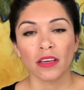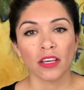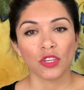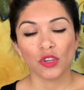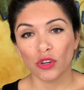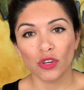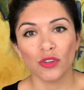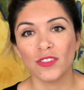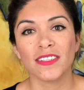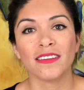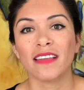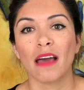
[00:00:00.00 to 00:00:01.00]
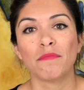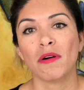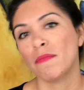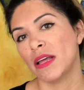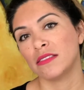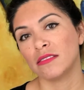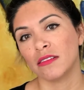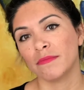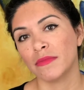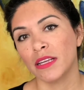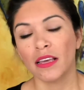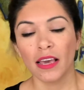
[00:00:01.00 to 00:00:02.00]
you're losing that
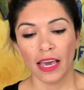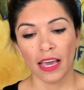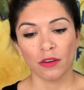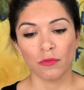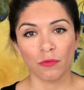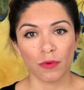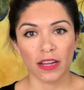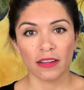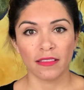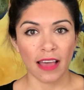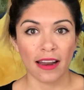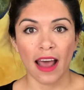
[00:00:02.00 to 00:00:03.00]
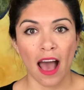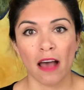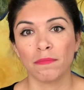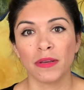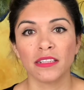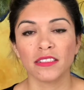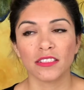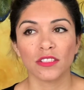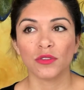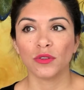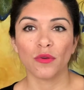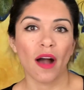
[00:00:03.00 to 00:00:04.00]
momentum. And when that happens,
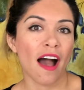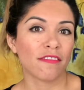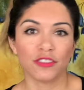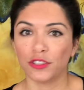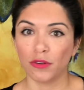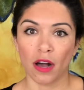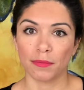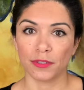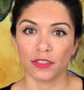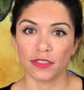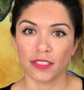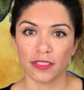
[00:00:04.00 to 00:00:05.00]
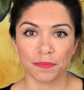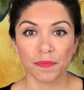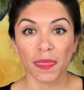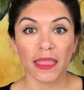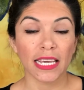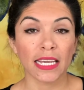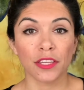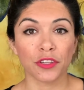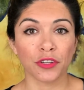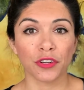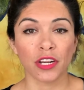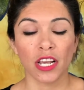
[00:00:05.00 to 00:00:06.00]
you have two options.
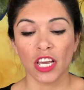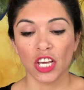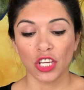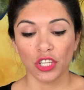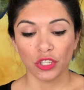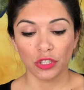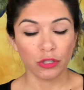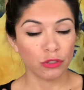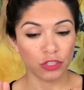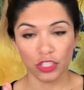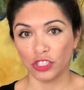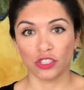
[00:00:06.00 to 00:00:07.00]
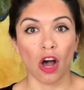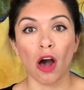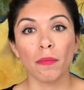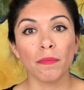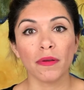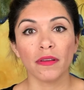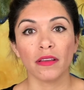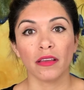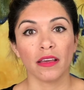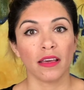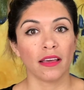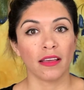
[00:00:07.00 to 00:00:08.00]
Either you stop
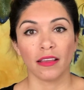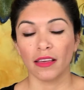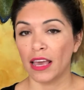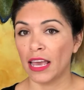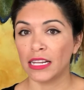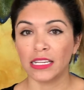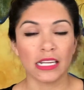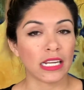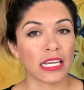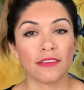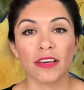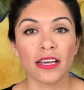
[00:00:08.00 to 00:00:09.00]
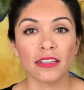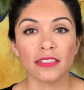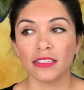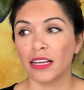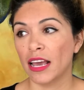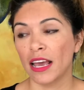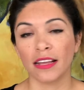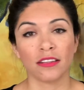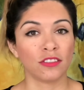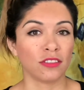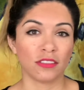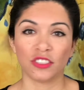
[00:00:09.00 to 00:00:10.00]
and leave it
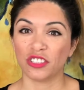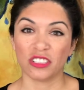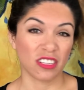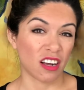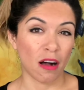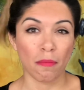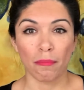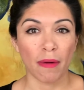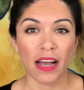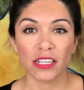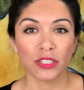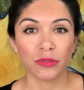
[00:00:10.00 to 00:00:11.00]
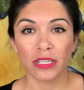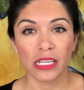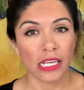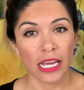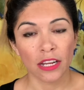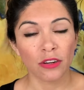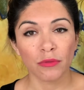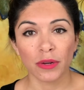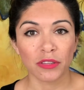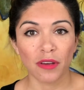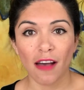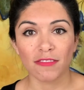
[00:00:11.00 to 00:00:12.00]
and just come back to it later when
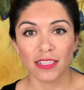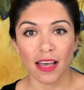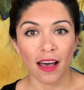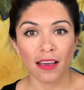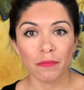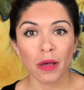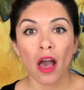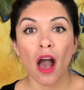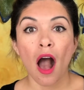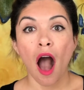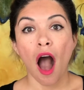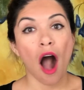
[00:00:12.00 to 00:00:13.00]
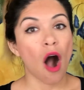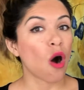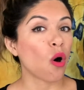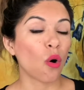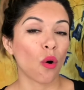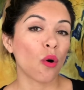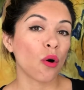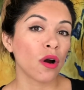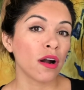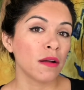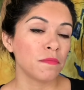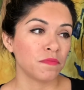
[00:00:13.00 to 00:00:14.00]
you have time,
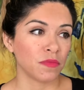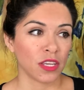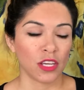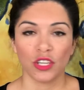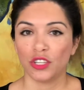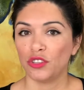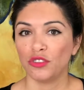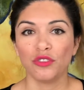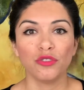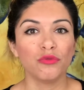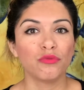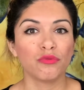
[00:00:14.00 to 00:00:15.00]
or you